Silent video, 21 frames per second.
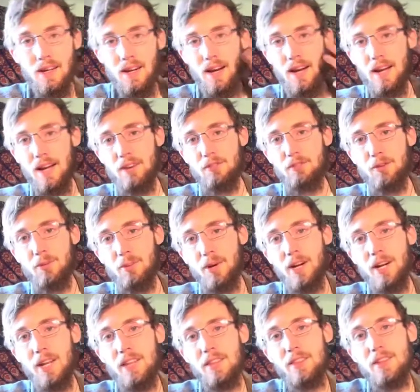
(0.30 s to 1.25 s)
Hi
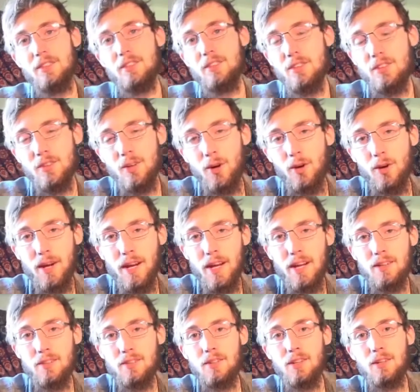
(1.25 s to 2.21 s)
everybody, this is Noah
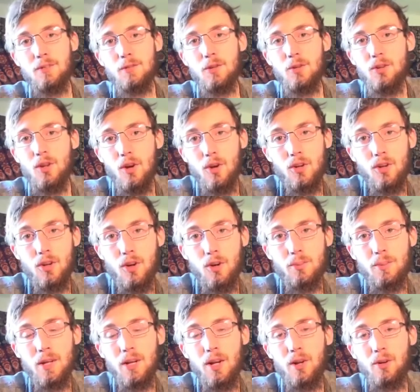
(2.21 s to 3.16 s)
Hansen. If you don't
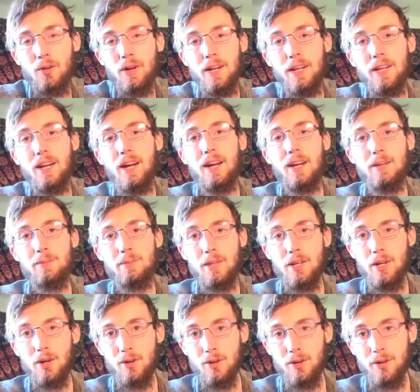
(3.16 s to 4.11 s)
know me already, I am
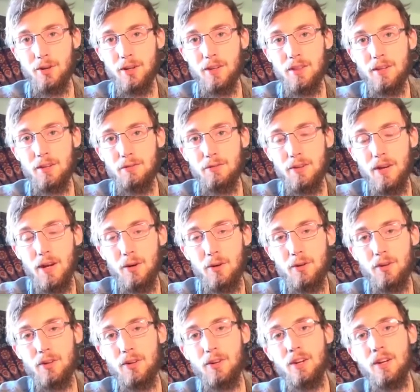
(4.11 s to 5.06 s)
the owner and the
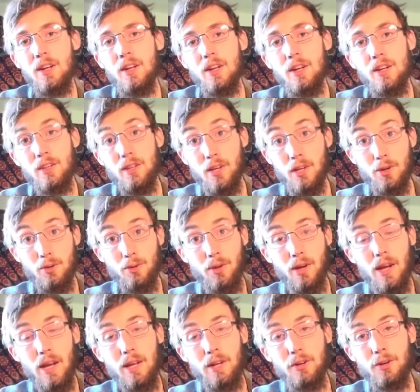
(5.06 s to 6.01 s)
founder, the
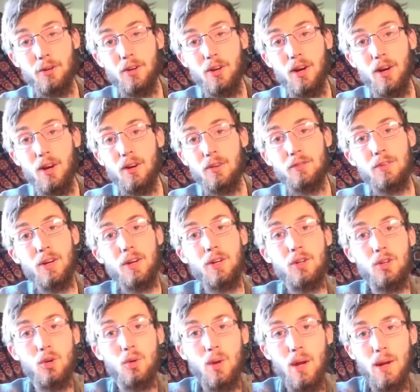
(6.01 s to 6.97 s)
creator of A
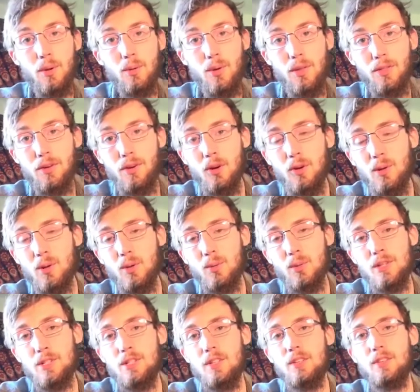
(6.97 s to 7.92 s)
New Way with Noah,
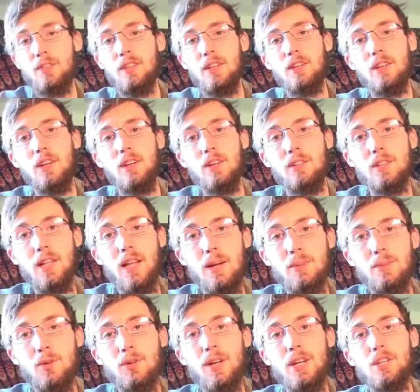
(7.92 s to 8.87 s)
which is the
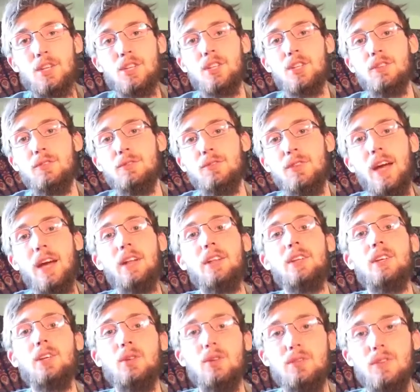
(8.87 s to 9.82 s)
conglomeration of
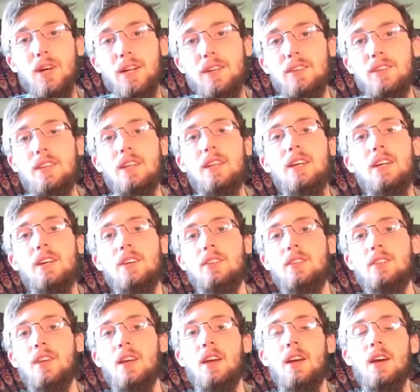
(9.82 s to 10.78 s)
value, of
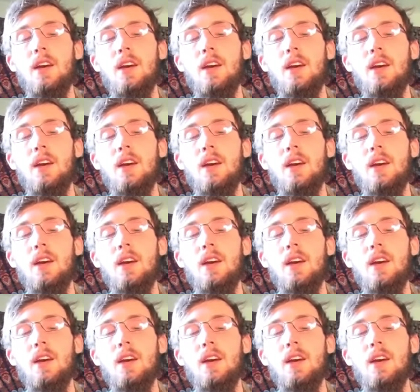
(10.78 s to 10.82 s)
ideas,